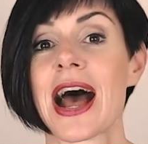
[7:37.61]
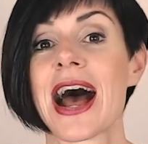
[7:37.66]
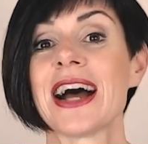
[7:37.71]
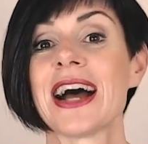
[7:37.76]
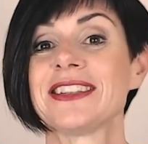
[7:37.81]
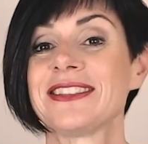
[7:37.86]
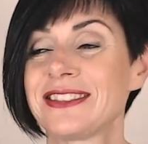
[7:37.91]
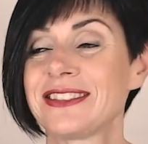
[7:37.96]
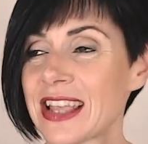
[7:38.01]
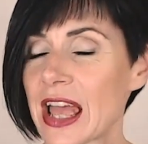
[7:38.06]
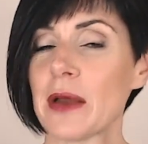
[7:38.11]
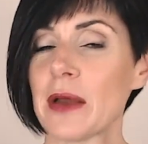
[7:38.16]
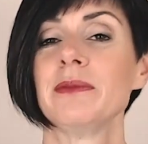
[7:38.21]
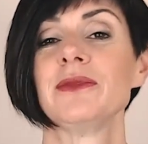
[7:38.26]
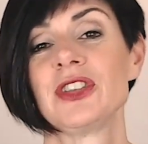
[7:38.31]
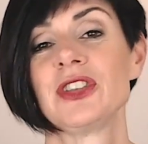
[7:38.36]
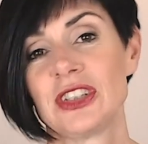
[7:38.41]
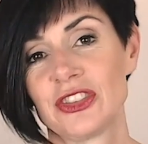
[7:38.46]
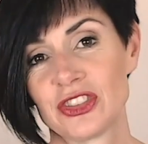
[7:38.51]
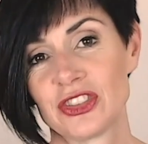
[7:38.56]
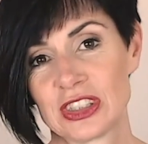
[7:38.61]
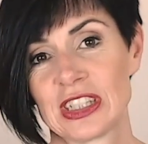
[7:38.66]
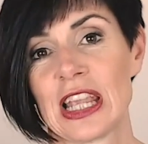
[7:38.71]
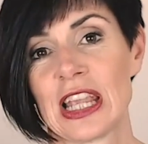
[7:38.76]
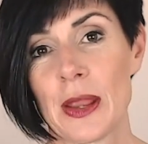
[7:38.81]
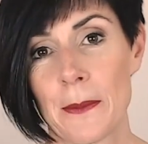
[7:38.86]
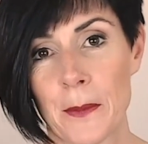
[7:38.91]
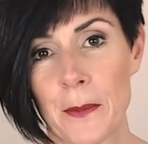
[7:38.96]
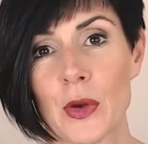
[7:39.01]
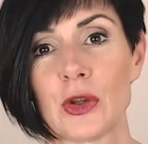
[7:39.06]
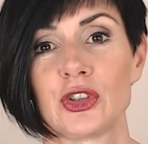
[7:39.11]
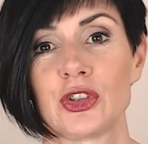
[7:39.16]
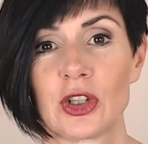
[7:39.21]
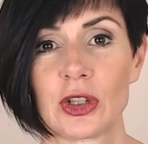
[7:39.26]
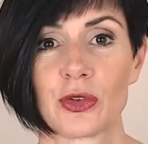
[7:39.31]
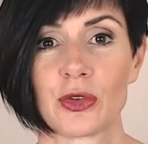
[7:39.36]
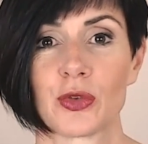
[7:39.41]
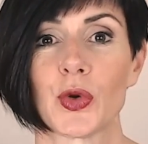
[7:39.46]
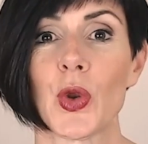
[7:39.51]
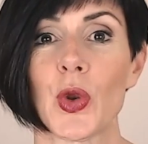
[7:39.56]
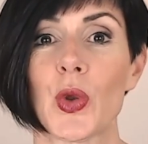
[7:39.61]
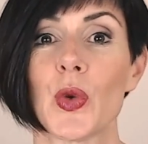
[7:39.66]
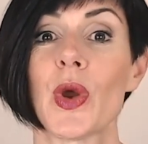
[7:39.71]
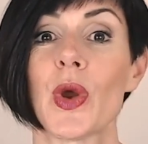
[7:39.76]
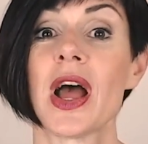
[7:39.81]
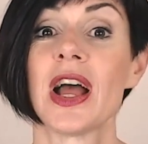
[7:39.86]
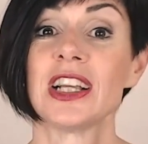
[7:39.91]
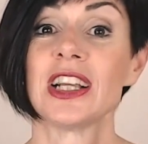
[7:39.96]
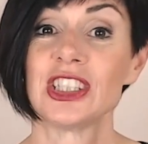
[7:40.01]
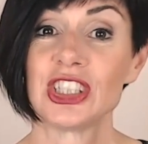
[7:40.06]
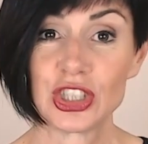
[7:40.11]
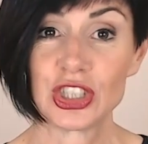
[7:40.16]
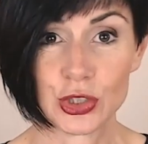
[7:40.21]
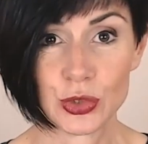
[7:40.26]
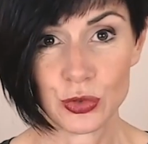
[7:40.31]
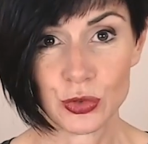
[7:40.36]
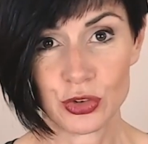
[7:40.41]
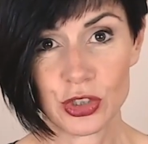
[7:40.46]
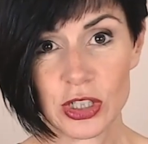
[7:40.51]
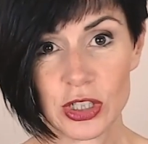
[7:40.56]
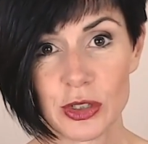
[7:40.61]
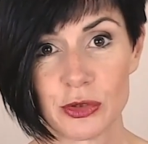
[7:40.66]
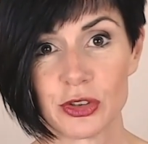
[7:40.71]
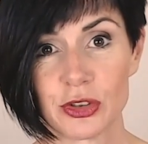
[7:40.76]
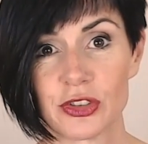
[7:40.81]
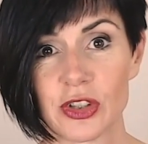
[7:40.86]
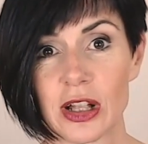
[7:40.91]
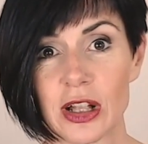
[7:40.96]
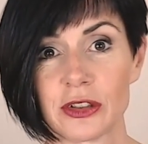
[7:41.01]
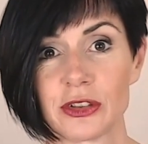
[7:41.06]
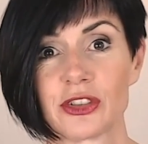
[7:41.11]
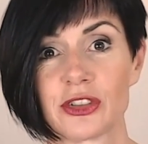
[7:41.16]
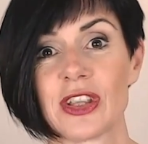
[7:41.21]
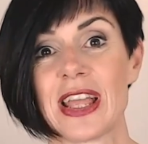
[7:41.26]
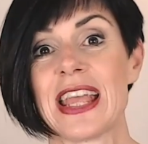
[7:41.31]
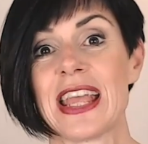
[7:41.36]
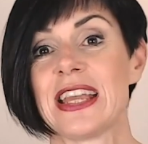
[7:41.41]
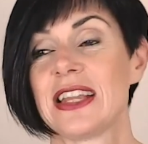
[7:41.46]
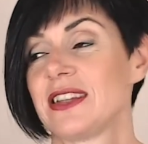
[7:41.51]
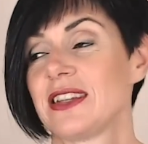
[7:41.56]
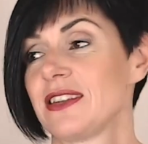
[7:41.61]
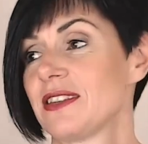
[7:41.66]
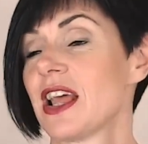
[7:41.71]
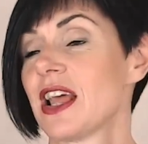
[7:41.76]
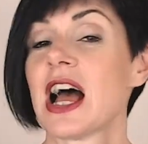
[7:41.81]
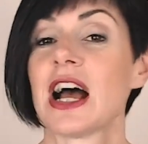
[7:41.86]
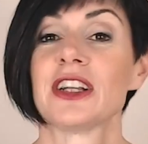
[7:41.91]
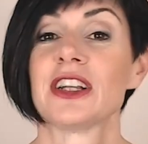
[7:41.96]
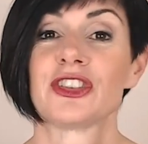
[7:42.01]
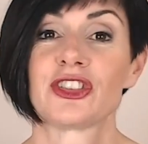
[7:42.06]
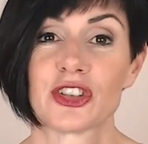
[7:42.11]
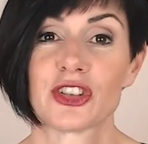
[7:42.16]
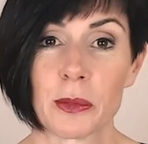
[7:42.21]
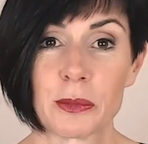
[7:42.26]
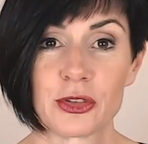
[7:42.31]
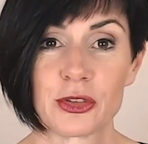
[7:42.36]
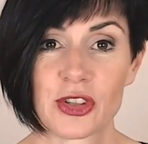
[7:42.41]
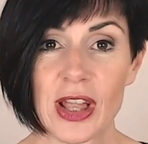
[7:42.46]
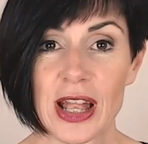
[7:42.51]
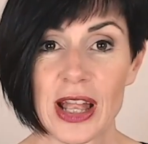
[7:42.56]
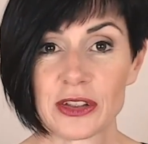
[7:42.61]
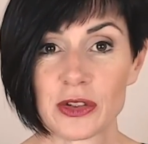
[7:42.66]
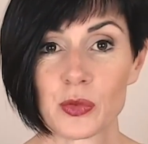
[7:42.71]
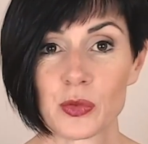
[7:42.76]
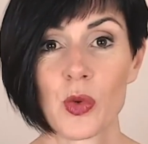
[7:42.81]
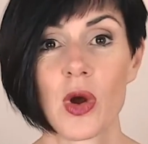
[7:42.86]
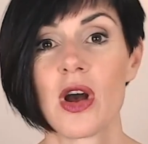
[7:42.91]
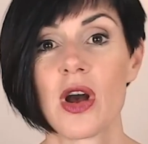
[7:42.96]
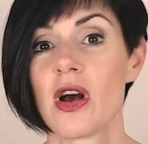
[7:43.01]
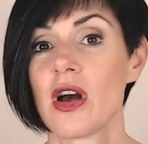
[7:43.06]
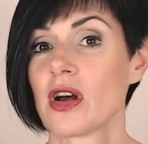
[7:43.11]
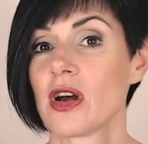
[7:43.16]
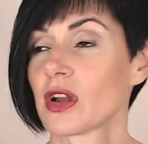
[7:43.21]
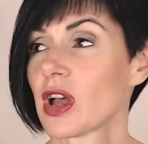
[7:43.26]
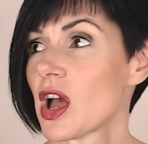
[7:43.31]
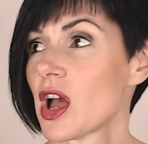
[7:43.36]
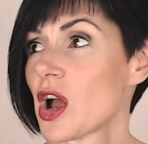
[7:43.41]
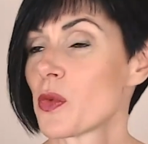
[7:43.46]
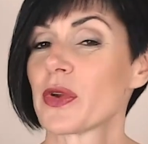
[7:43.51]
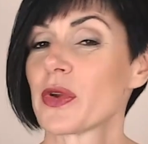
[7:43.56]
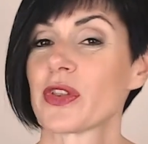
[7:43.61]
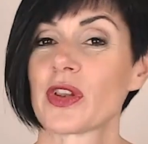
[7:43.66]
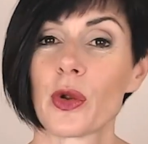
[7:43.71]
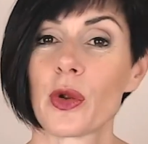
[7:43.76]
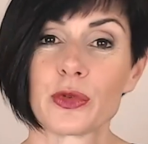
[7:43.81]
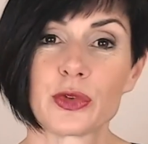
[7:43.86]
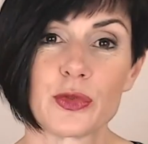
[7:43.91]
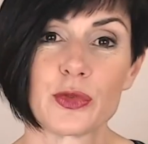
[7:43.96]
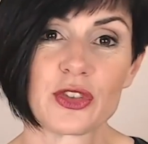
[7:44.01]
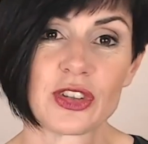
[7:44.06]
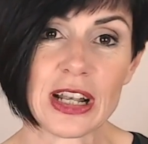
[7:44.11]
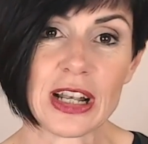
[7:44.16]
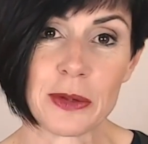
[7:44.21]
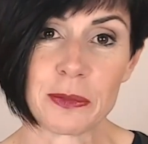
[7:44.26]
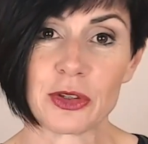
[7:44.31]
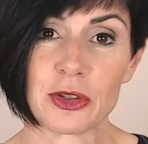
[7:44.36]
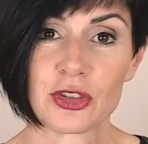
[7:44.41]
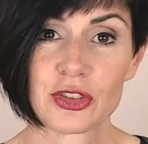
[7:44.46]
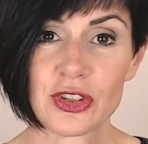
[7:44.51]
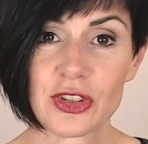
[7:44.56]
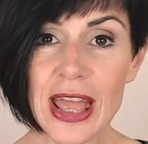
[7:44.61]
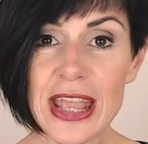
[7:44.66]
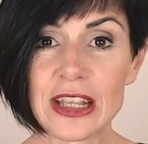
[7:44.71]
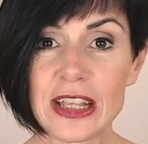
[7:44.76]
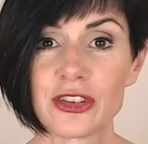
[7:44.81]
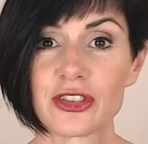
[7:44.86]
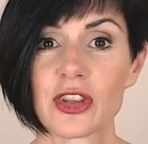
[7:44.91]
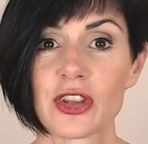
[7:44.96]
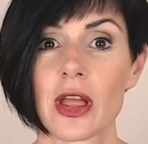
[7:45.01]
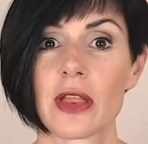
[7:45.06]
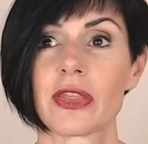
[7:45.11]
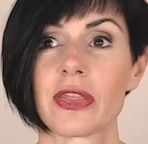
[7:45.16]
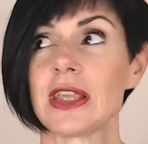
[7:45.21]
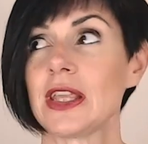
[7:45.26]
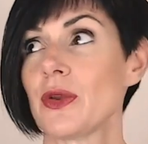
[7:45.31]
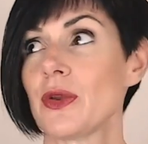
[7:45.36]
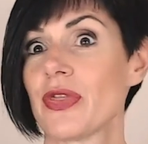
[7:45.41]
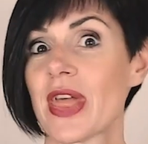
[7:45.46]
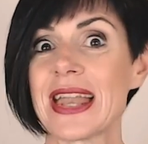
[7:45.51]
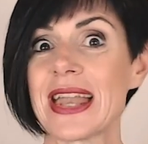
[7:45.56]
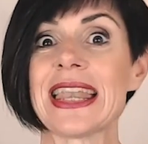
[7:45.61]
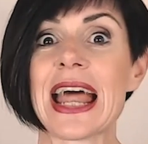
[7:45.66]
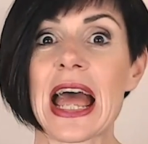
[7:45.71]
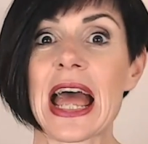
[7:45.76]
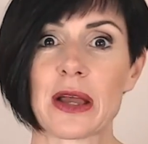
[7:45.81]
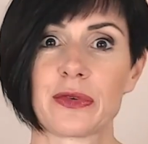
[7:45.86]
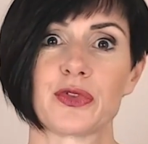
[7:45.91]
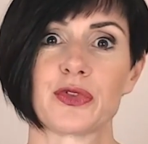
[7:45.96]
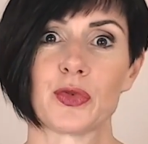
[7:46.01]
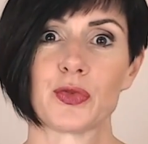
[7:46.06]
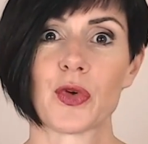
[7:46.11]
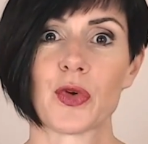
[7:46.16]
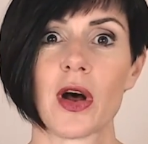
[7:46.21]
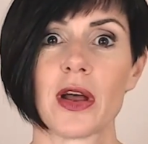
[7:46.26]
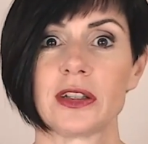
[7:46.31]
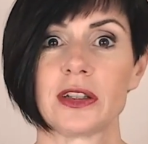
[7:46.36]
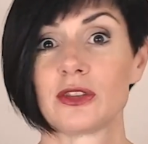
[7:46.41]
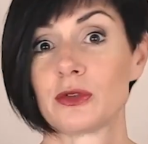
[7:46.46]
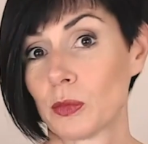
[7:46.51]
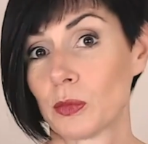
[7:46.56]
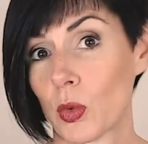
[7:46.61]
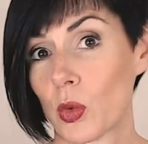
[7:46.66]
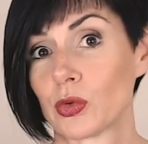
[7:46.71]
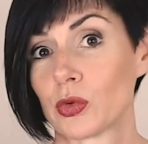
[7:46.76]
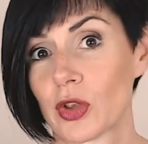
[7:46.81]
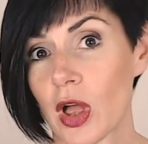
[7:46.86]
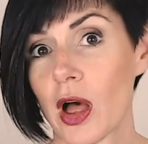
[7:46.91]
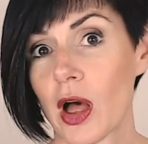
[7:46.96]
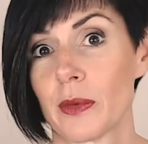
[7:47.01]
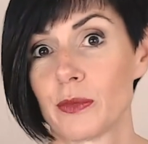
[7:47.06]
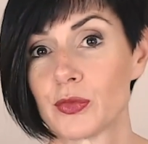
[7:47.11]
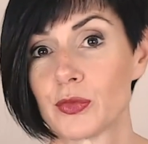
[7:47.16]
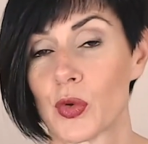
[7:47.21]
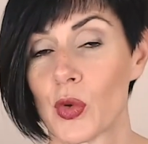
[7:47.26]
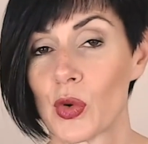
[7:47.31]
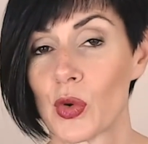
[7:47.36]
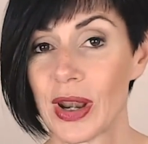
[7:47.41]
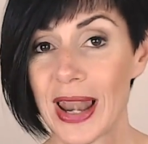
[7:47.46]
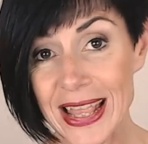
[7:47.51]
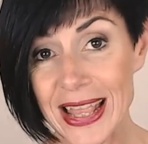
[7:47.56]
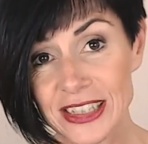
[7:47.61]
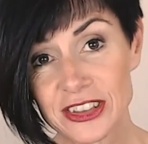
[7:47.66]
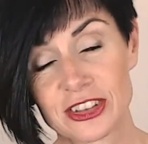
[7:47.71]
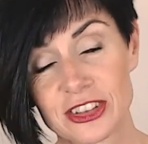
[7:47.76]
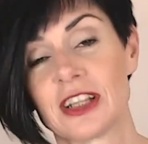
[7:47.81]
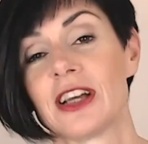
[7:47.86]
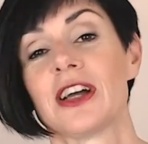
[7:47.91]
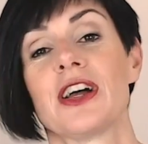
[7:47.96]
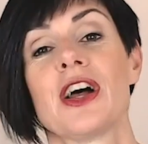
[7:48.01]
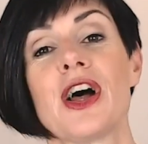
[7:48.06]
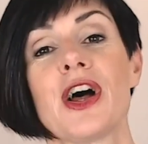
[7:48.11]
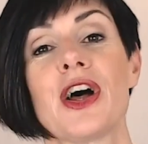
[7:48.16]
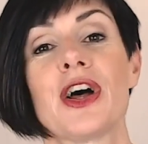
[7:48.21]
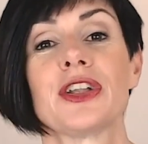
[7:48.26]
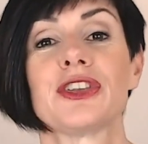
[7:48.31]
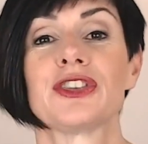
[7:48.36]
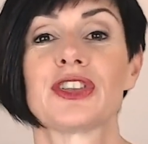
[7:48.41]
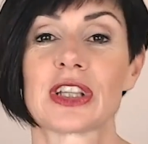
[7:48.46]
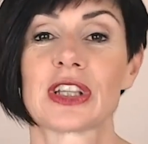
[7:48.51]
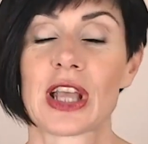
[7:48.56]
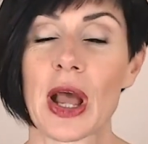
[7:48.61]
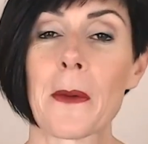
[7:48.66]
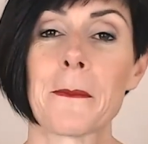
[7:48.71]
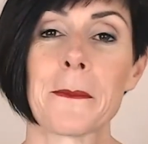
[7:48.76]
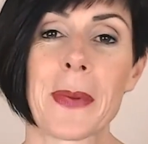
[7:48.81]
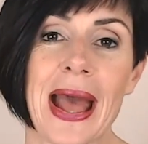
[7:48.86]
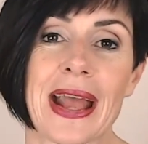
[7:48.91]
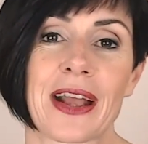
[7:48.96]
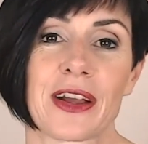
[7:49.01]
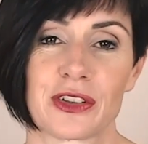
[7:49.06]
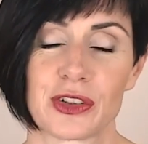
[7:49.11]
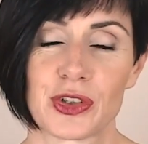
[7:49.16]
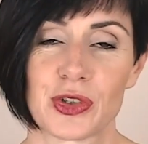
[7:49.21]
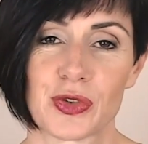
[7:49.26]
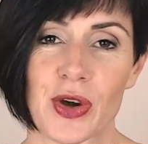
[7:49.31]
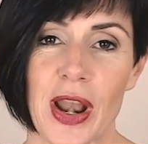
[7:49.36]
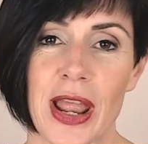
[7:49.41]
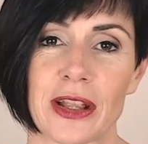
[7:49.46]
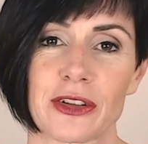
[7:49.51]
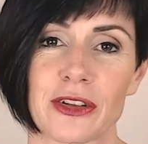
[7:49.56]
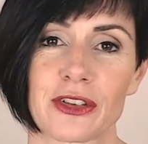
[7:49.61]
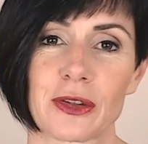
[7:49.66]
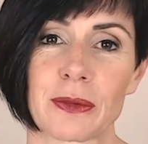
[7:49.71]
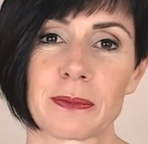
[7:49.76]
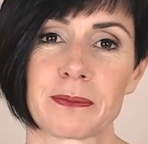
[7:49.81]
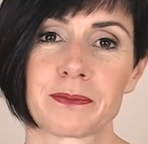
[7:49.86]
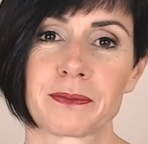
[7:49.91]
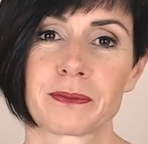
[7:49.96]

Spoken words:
Attempting to keep pushing through usually results in substandard work with lots of silly mistakes that you then have to find more time for later to come back and correct.